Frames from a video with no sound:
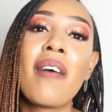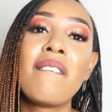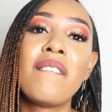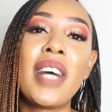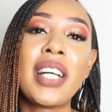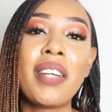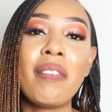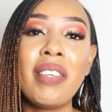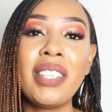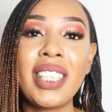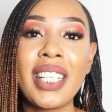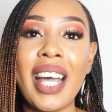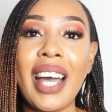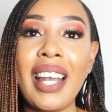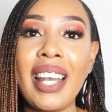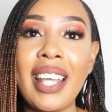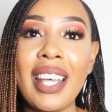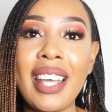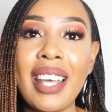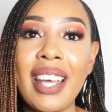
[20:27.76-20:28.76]
but
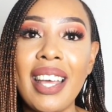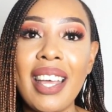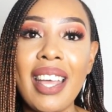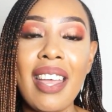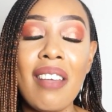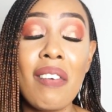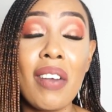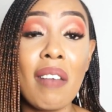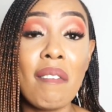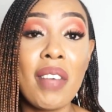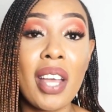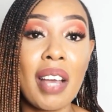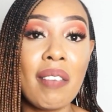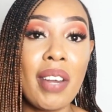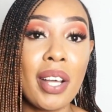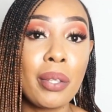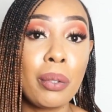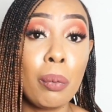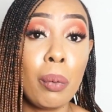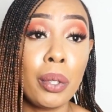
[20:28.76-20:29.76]
basically if you're gonna become
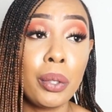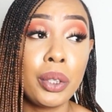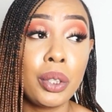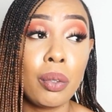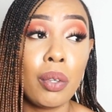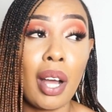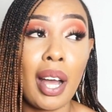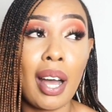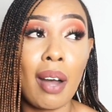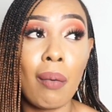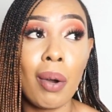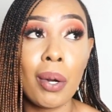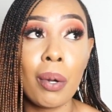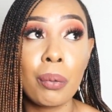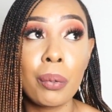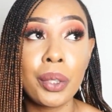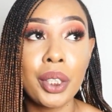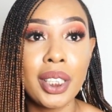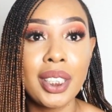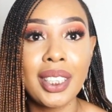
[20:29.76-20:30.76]
like 1
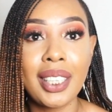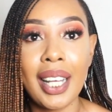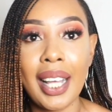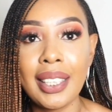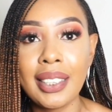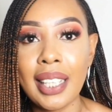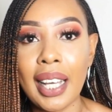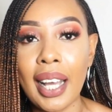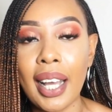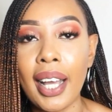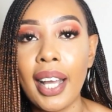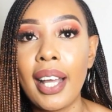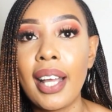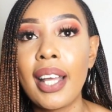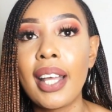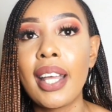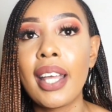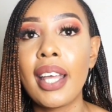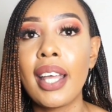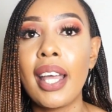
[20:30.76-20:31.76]
or 2 shades lighter,
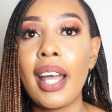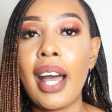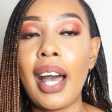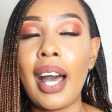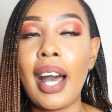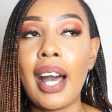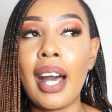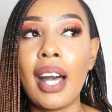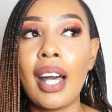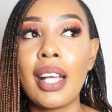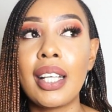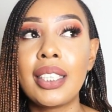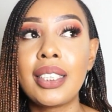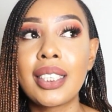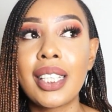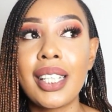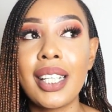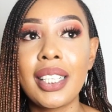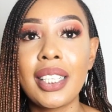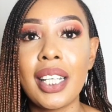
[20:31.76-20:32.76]

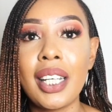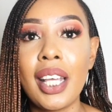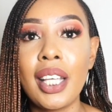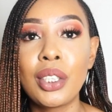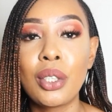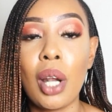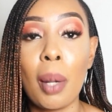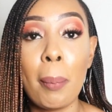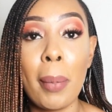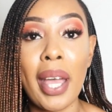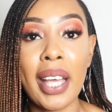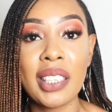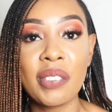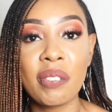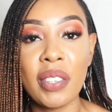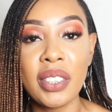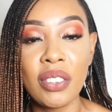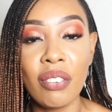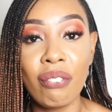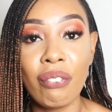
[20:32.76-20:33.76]
skin lightening is gonna be
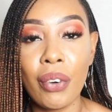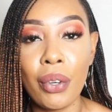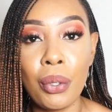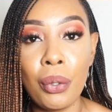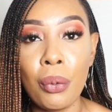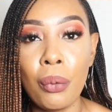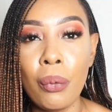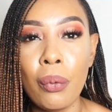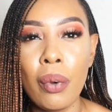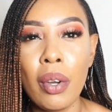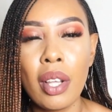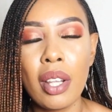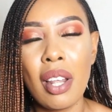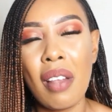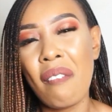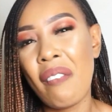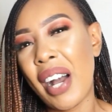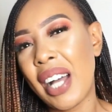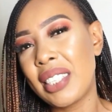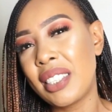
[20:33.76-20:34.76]
expensive for you
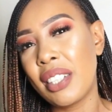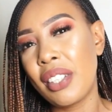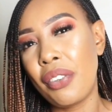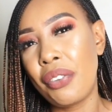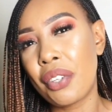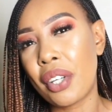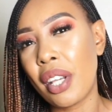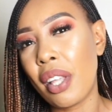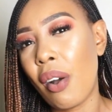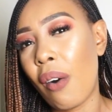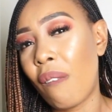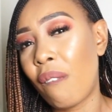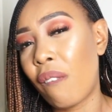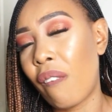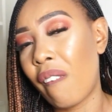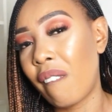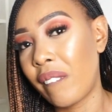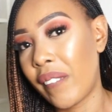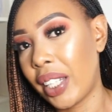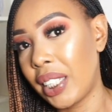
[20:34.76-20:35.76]
the first 3 or
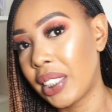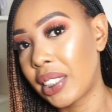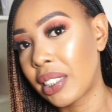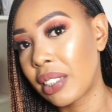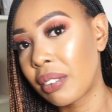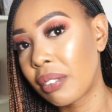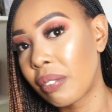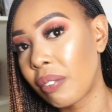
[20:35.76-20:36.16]
4 months,